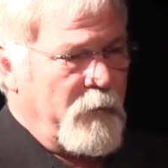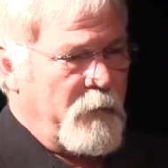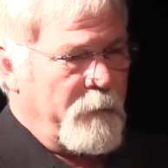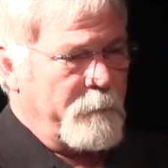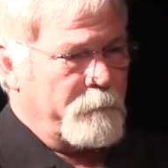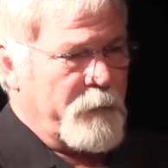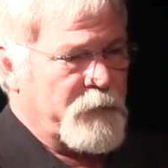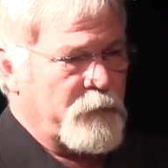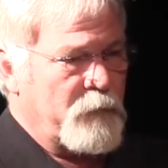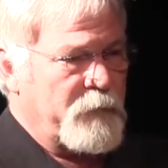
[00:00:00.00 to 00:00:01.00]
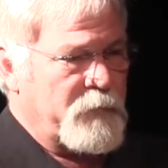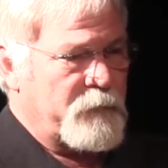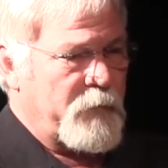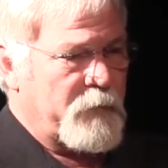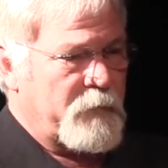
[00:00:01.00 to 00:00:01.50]
Um, the school
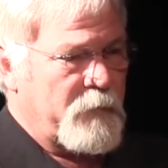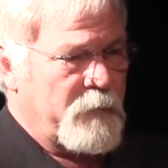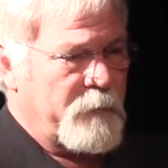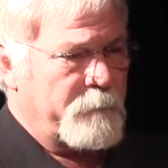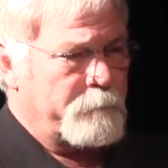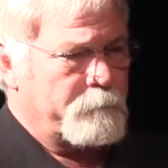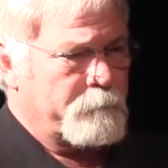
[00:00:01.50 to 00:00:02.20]
district, um,